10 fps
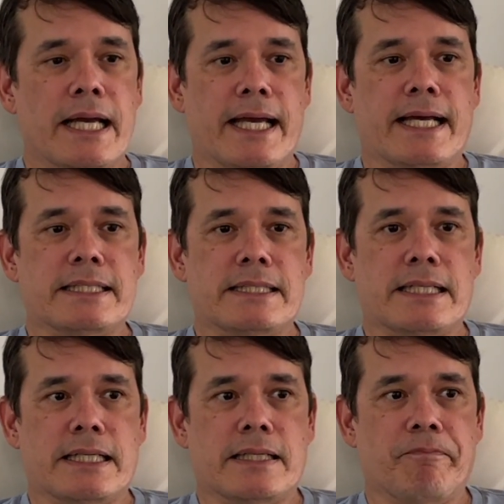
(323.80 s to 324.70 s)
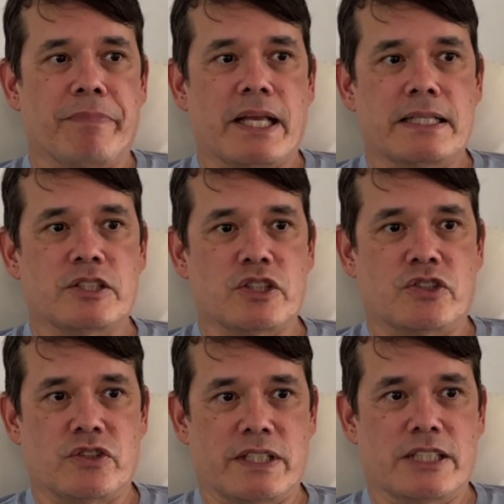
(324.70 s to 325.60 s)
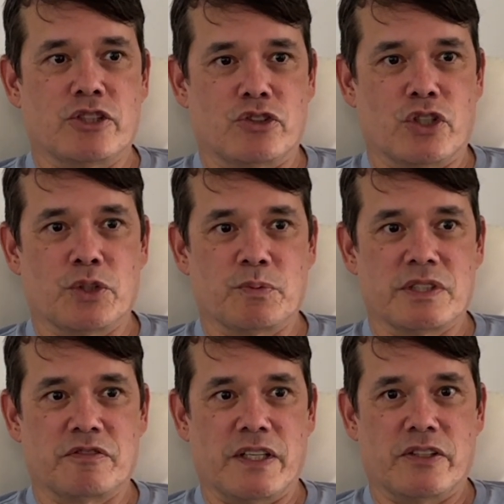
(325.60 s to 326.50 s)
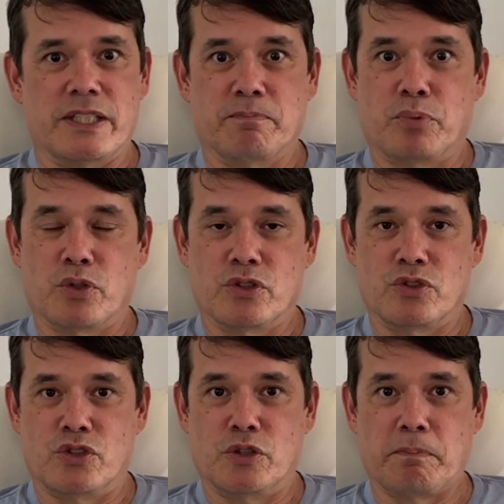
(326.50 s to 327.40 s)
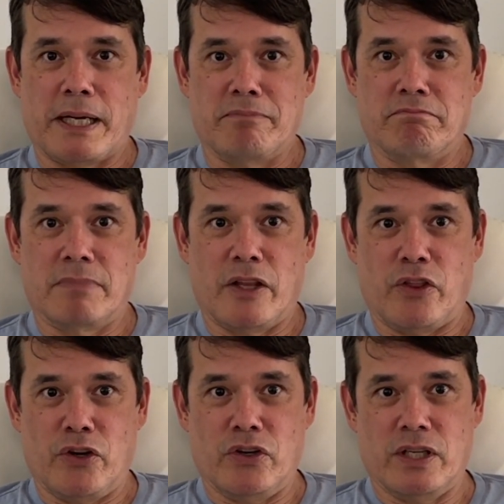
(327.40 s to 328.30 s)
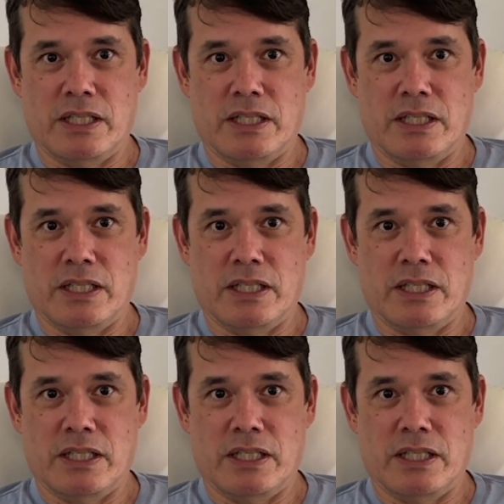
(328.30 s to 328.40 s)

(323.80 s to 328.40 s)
And just so that you know, it was very important to my mother